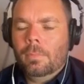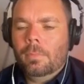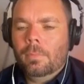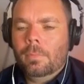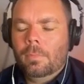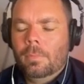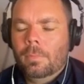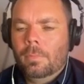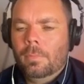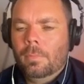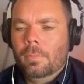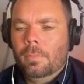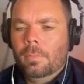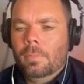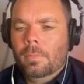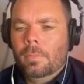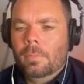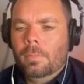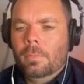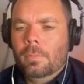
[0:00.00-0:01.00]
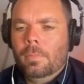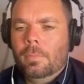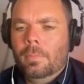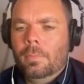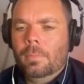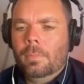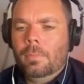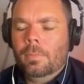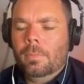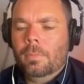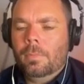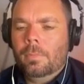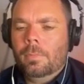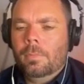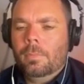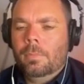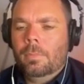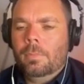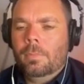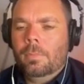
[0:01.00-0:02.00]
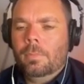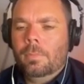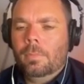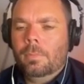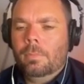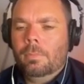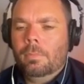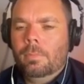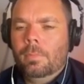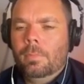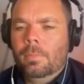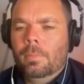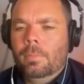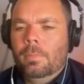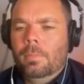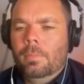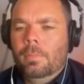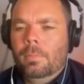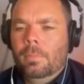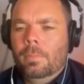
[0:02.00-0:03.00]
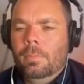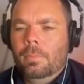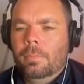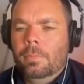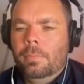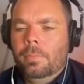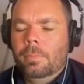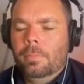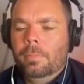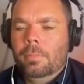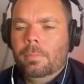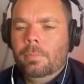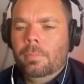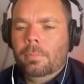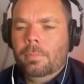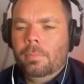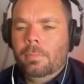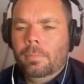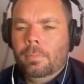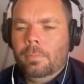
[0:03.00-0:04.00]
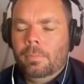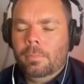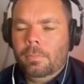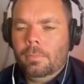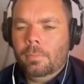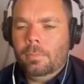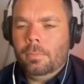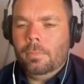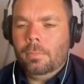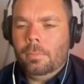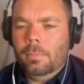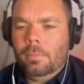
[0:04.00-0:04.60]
(silent)